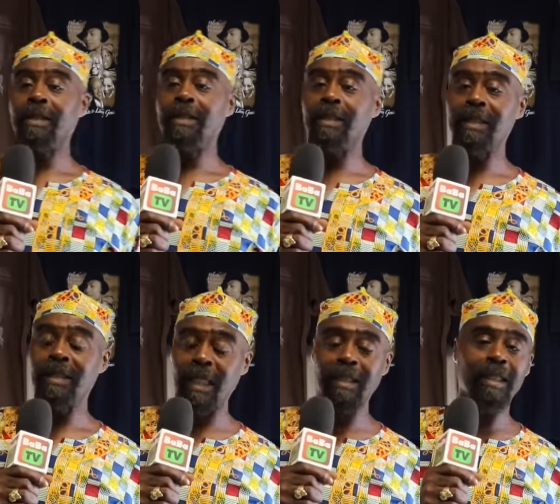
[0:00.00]

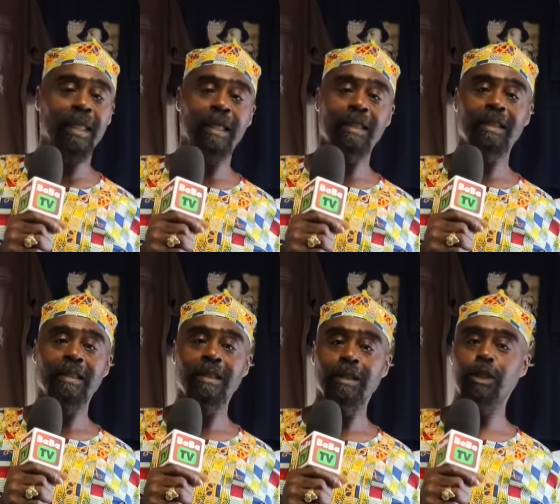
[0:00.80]

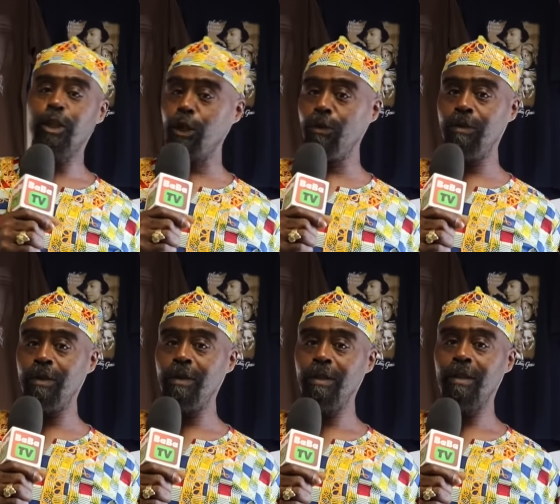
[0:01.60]
senseless
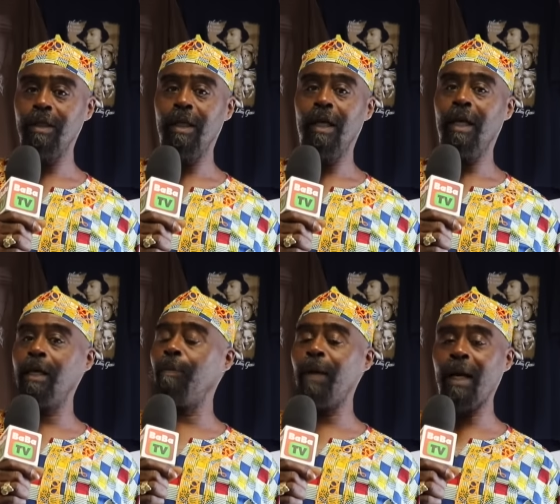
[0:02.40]
shootings in
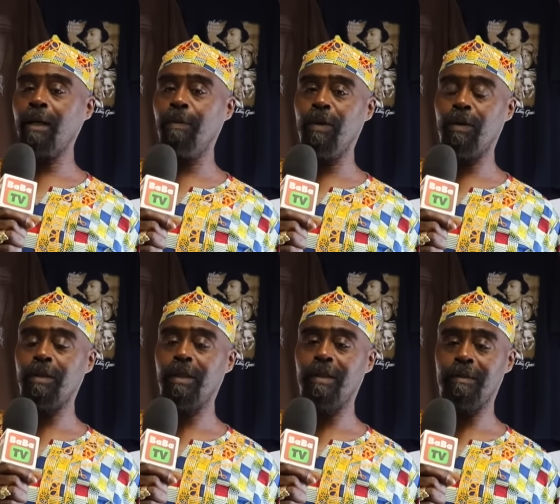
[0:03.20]
the black
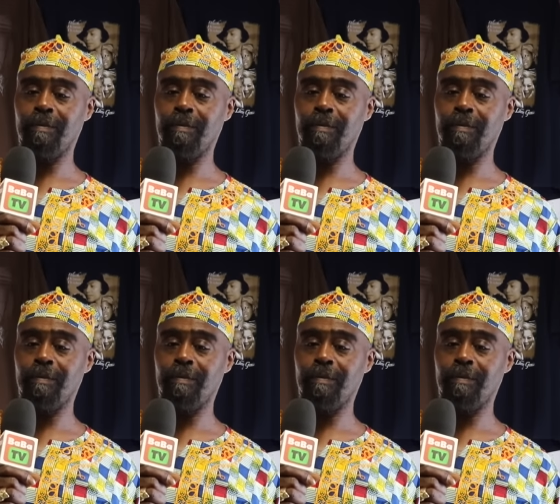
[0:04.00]
community.